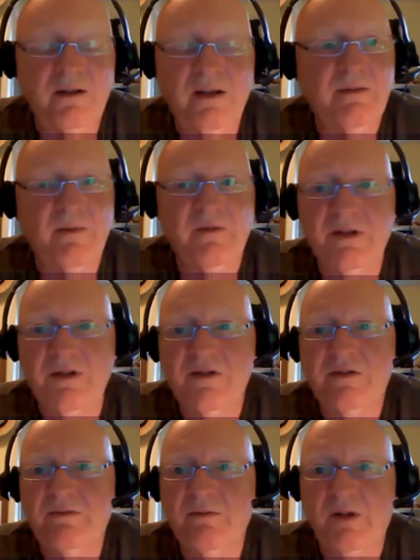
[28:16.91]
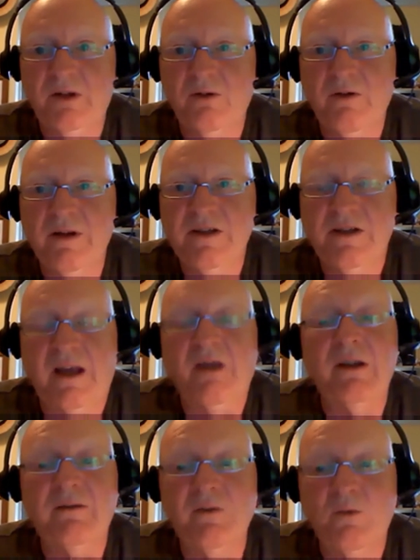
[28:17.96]
some of it is a little crazy. I don't
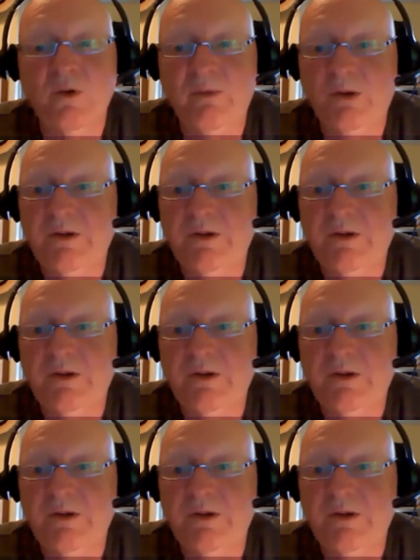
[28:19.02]
have to worry about